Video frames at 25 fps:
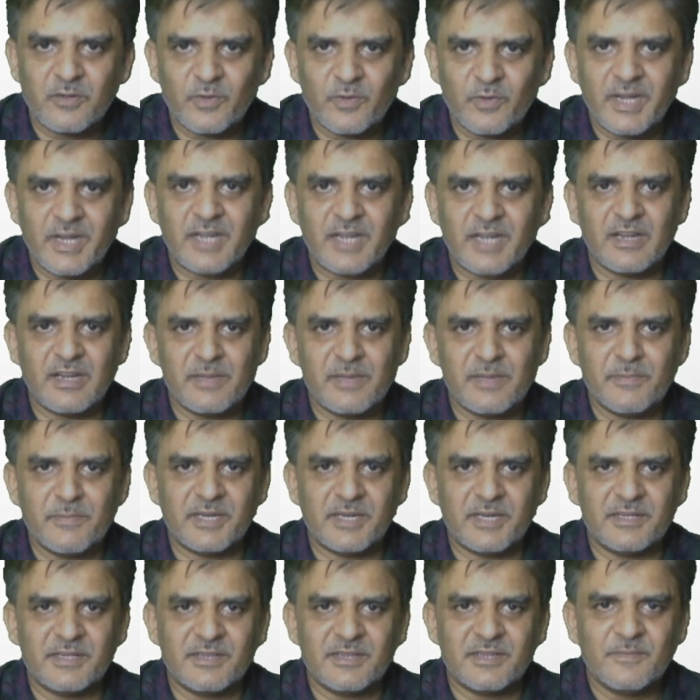weight
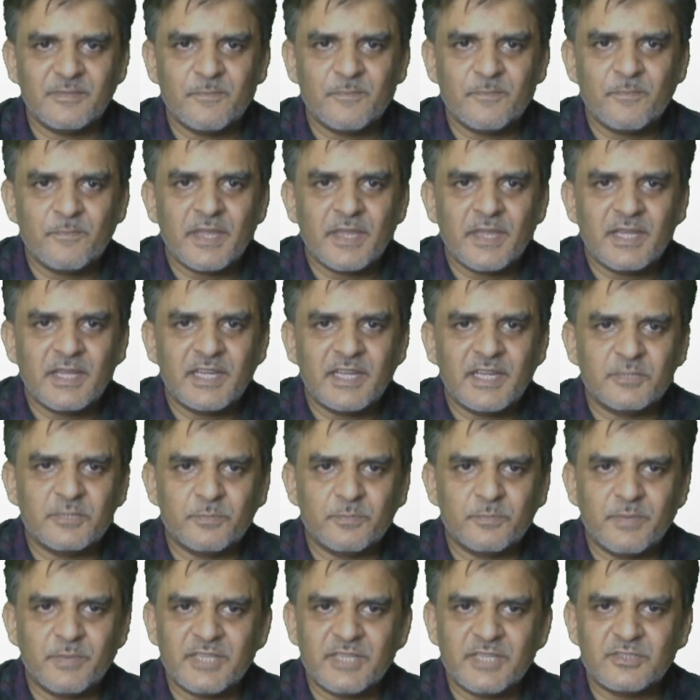limit, is
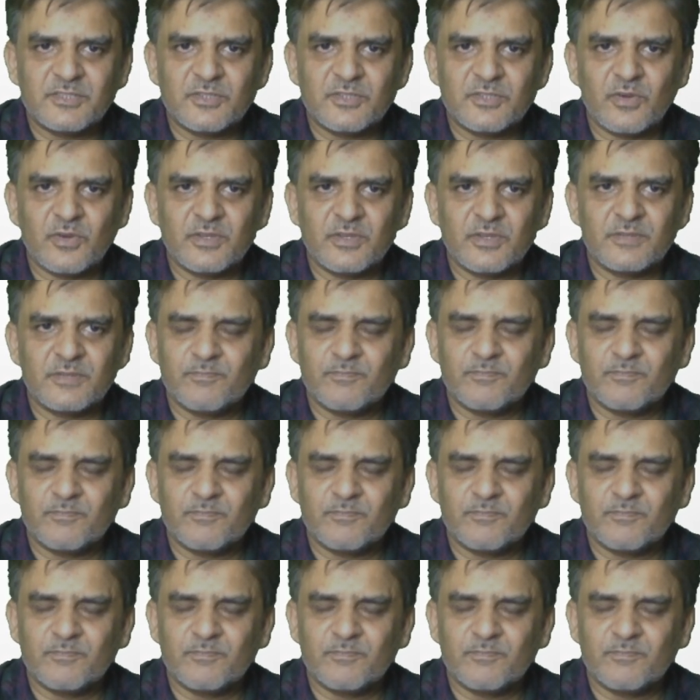based on